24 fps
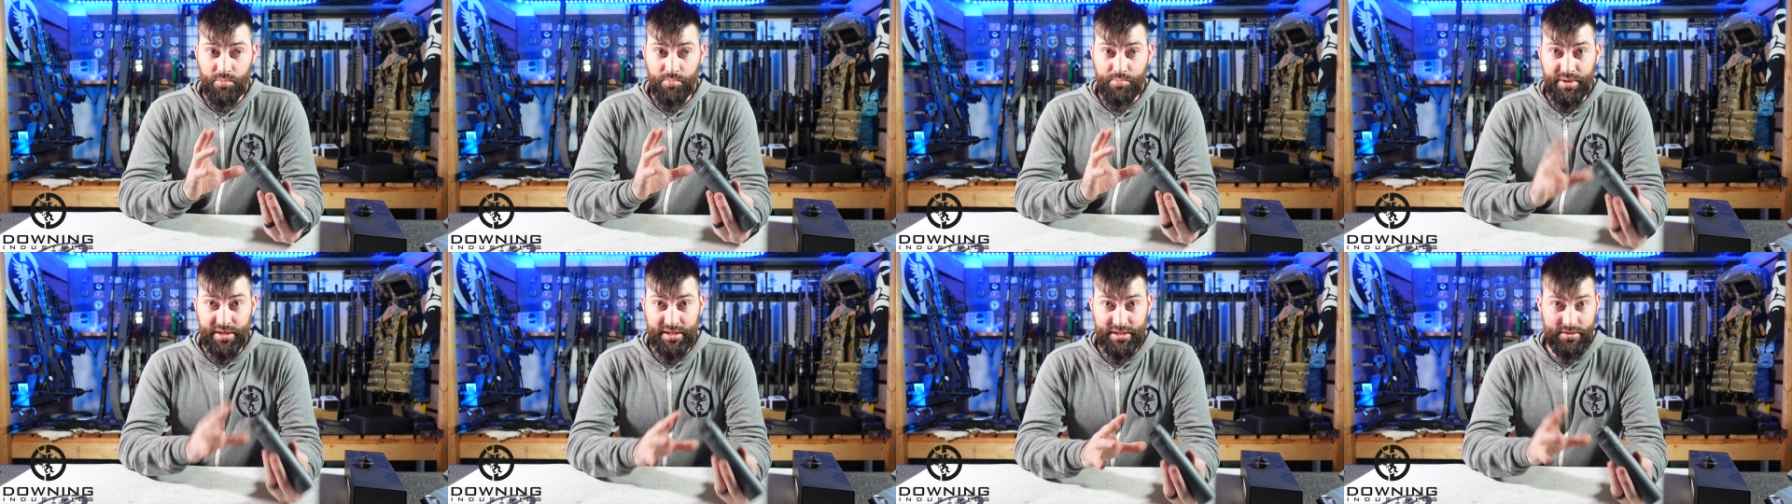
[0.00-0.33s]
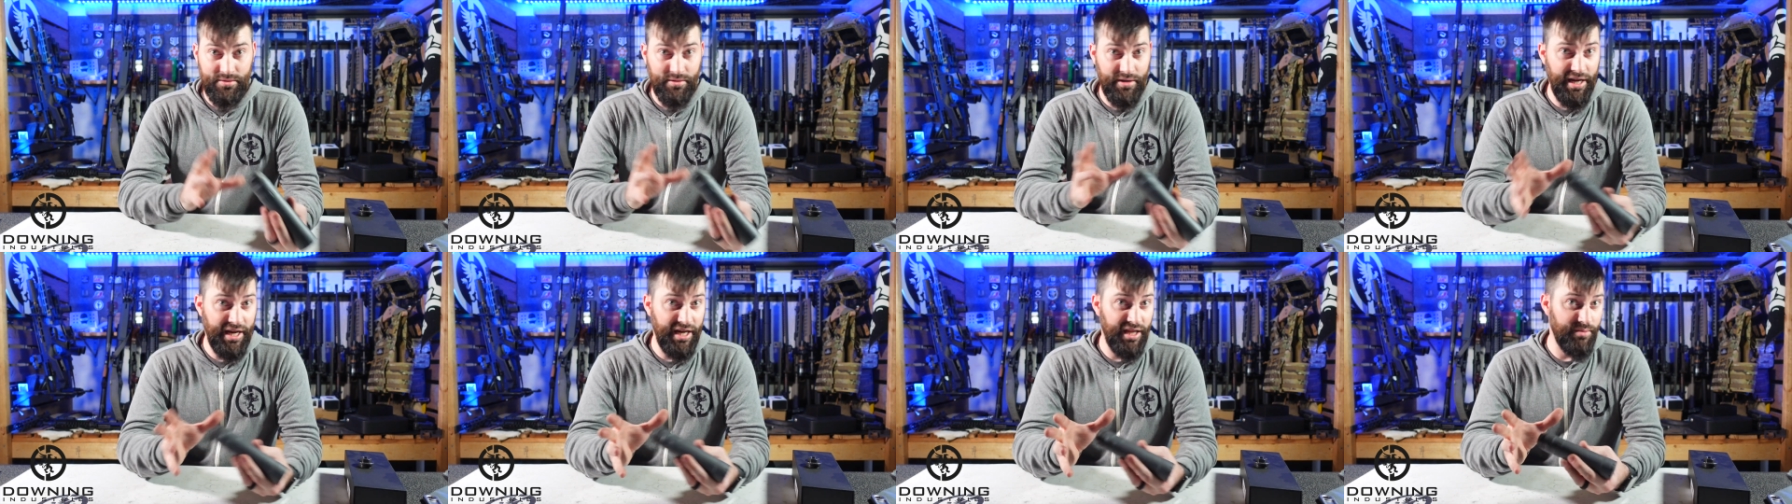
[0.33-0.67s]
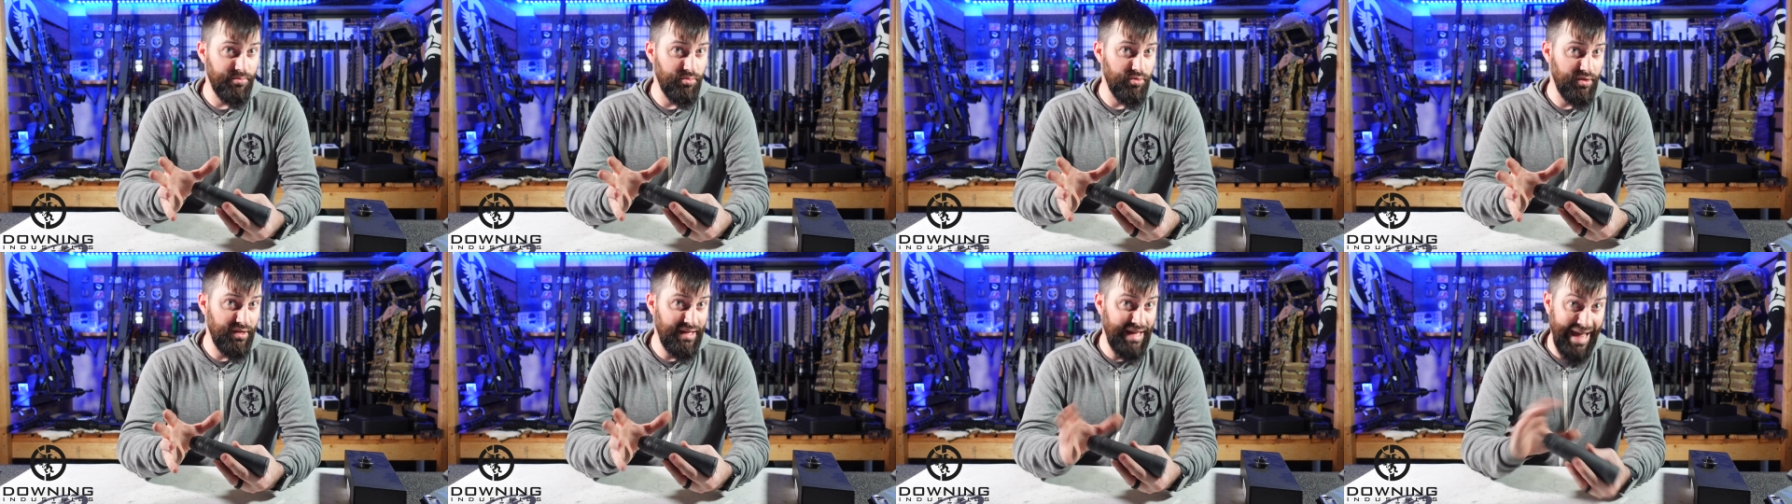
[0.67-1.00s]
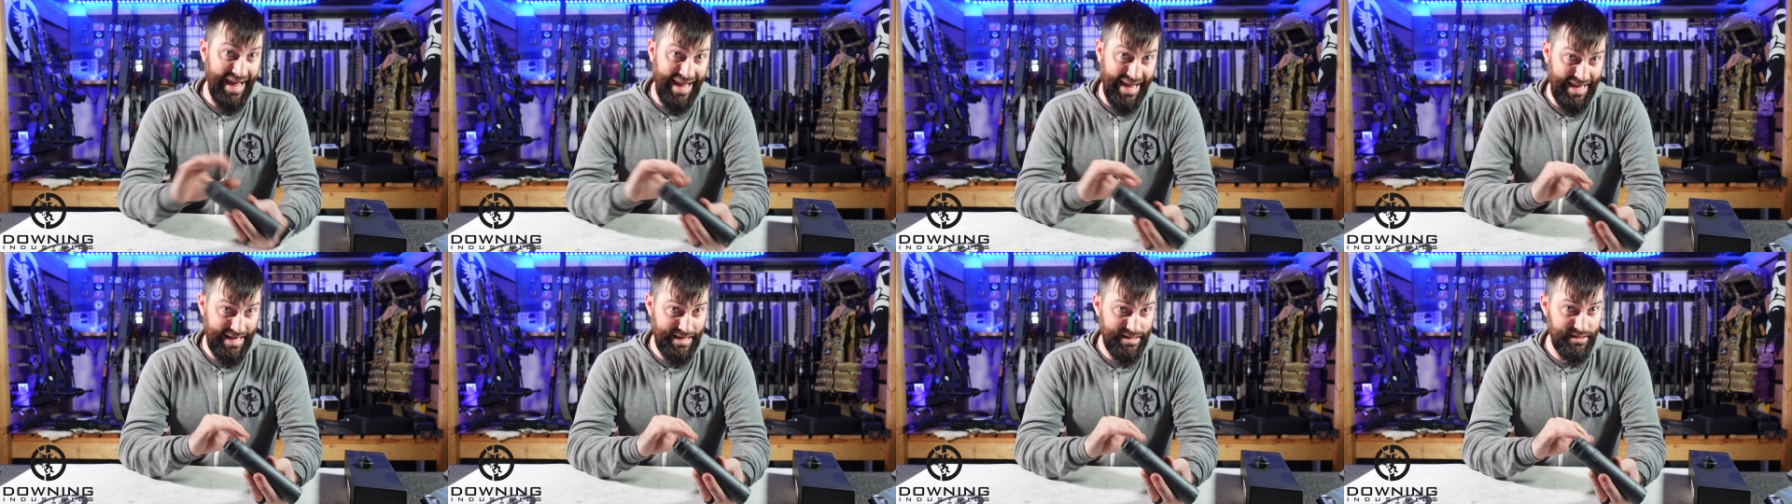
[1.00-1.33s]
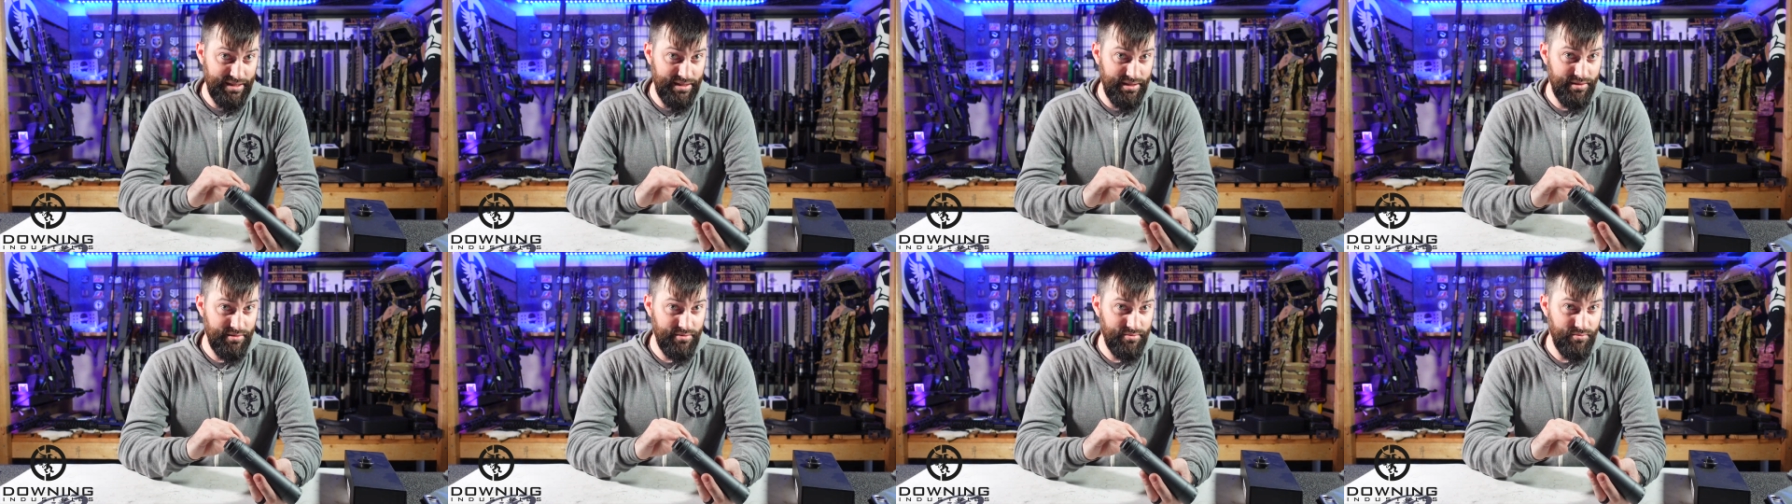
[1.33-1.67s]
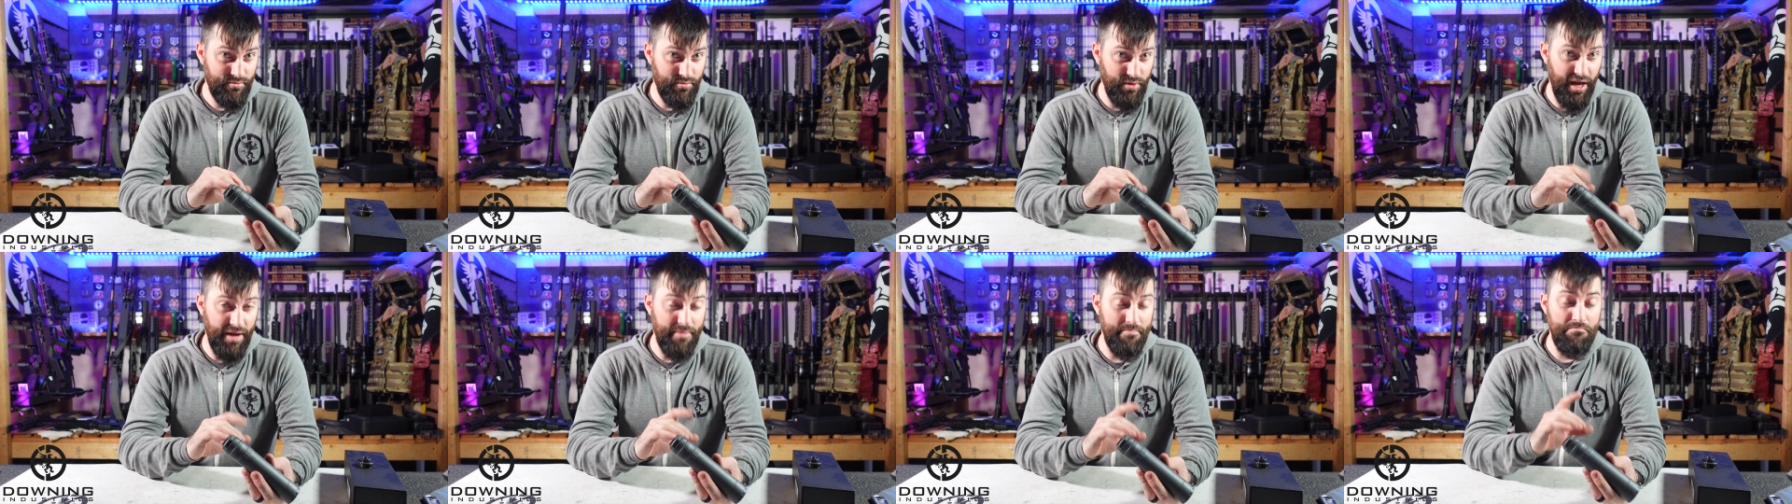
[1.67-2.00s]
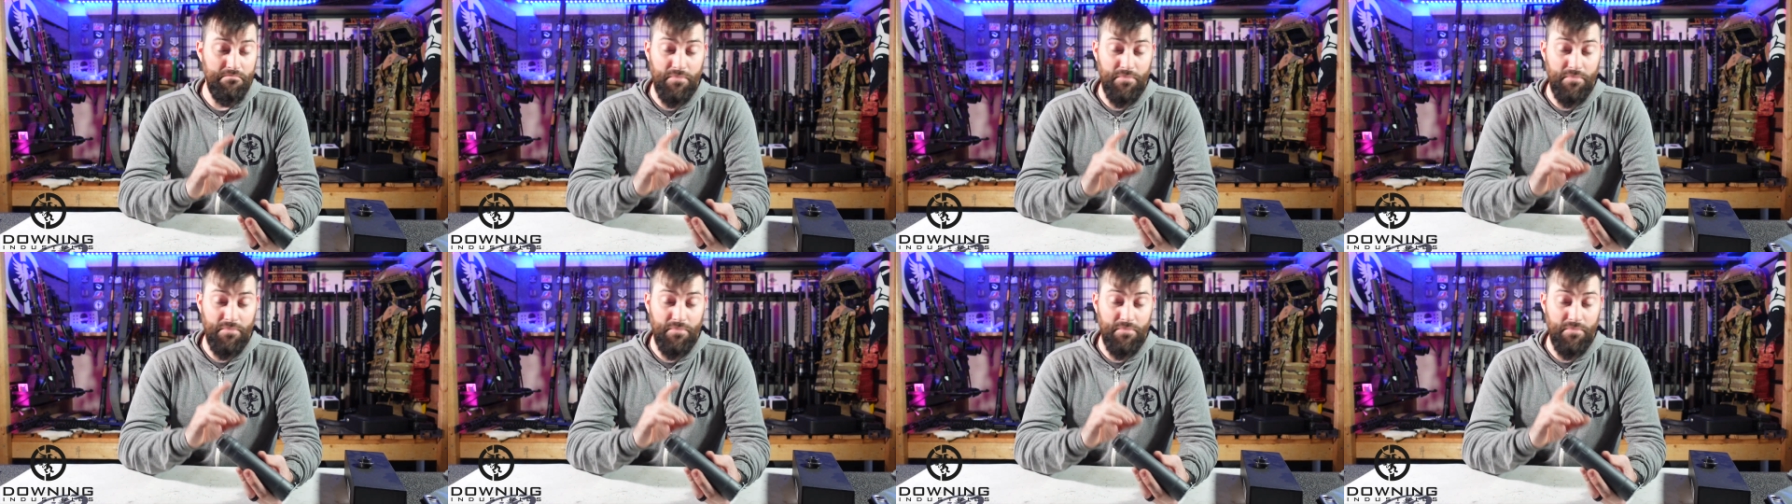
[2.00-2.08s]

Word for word: pistol caliber cans, right?